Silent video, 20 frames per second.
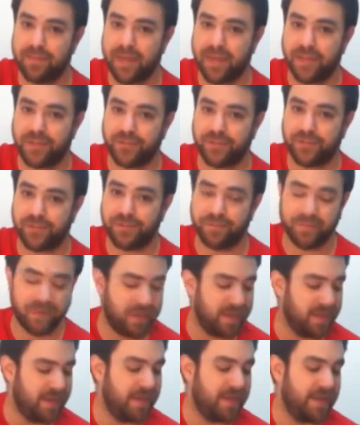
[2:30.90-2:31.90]
major.
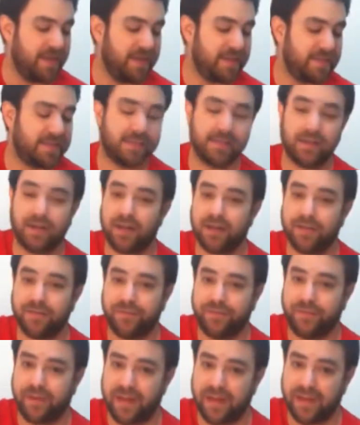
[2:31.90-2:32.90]
It's on
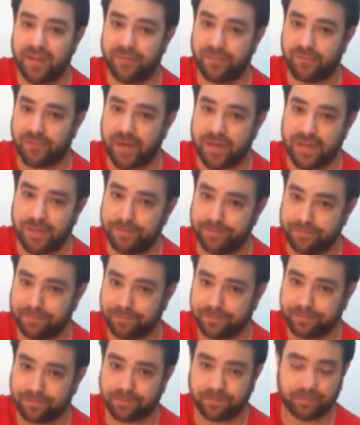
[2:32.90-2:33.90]
5, right?
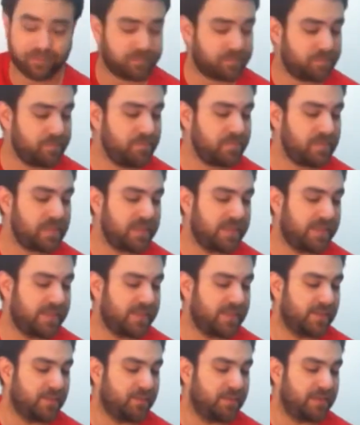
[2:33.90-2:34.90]

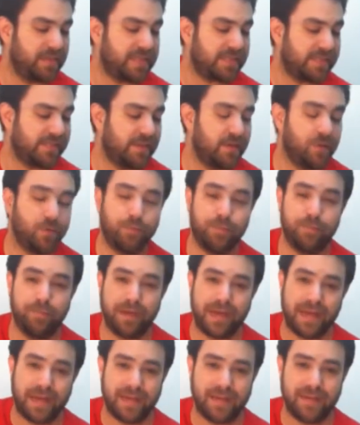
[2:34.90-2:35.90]
So let's go
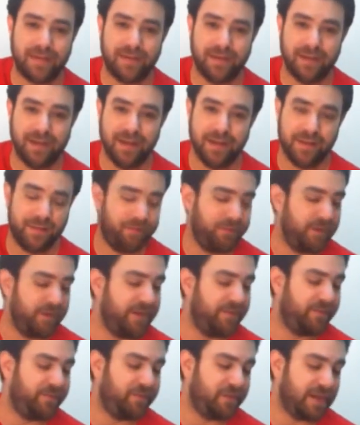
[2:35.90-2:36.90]
back
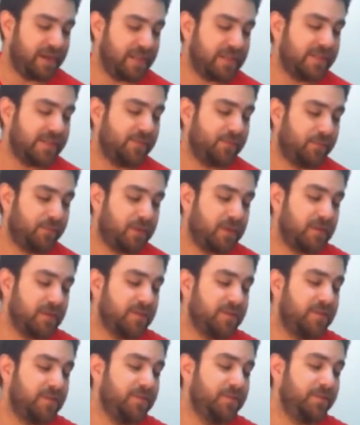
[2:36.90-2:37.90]
3 frets,
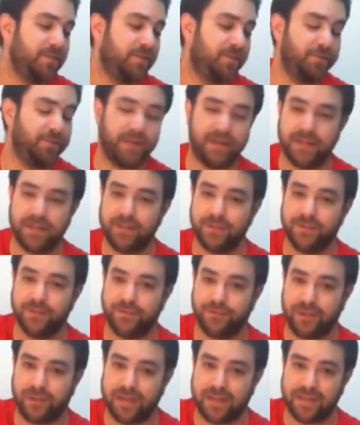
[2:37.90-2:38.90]
1, 2, 3, to
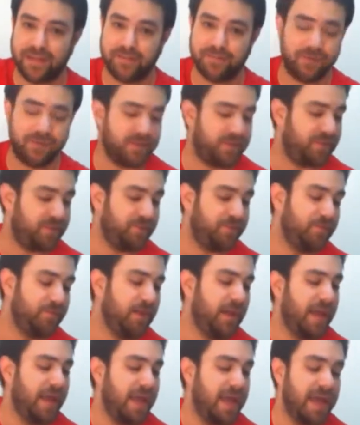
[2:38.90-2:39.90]
fret number
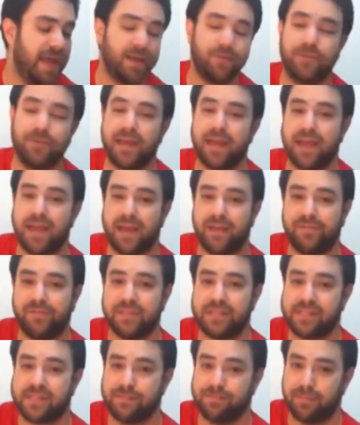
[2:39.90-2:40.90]
2, and we have
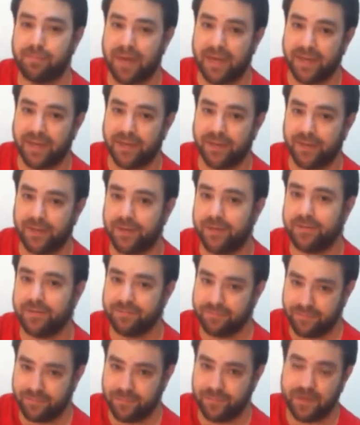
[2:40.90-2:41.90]
its minor
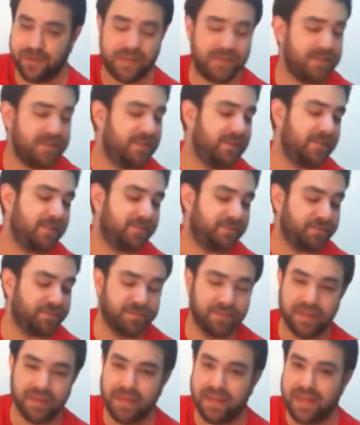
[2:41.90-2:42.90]
relative,
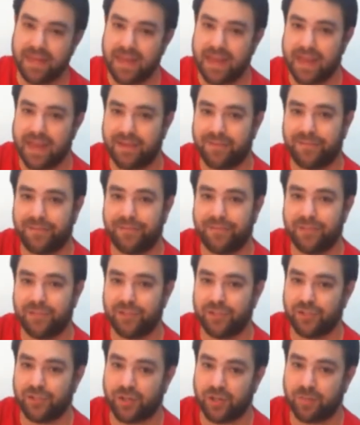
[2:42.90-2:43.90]
F
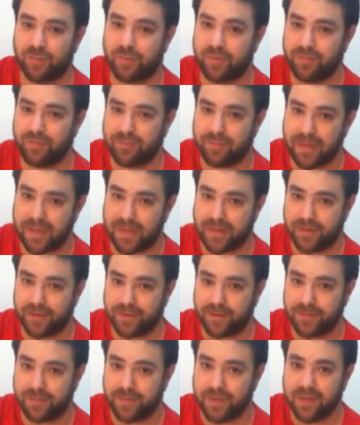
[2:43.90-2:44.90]
sharp
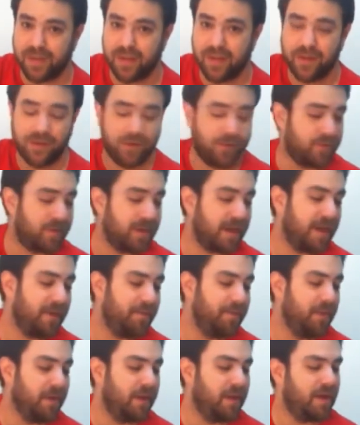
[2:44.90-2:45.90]
minor. Okay?